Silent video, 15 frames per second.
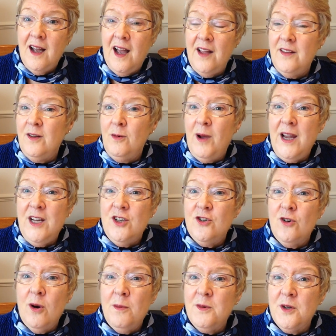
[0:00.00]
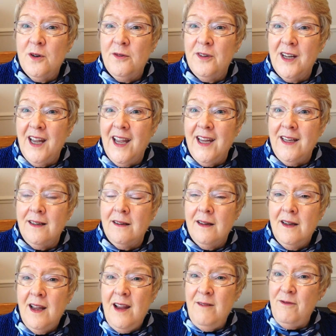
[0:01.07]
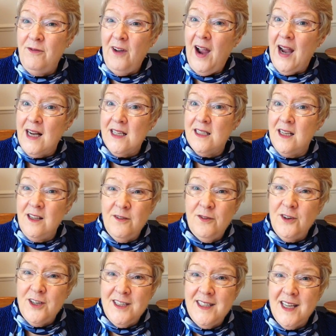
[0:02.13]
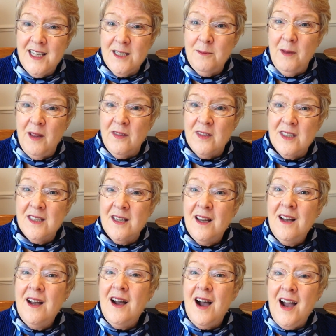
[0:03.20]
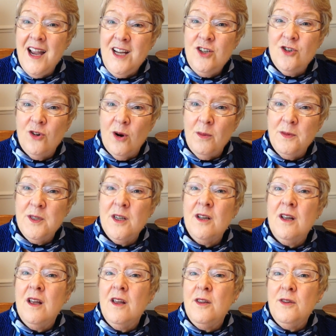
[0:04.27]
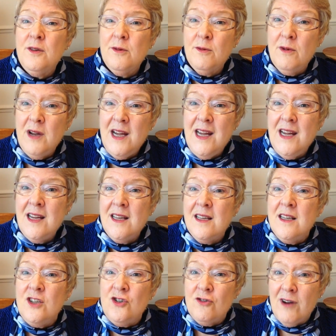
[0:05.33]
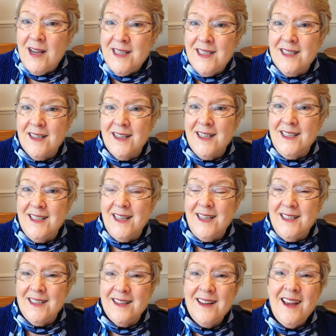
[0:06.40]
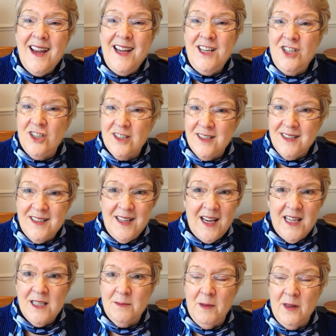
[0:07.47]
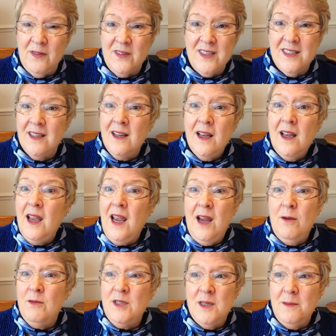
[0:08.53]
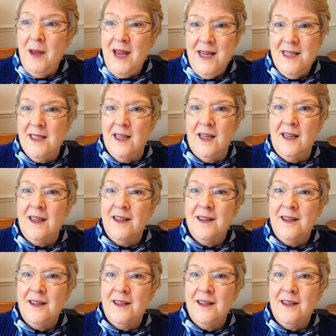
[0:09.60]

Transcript: And the weight dropped off again. In fact, in the first 6 months, I dropped 3 dress sizes in just 6 months. It was amazing.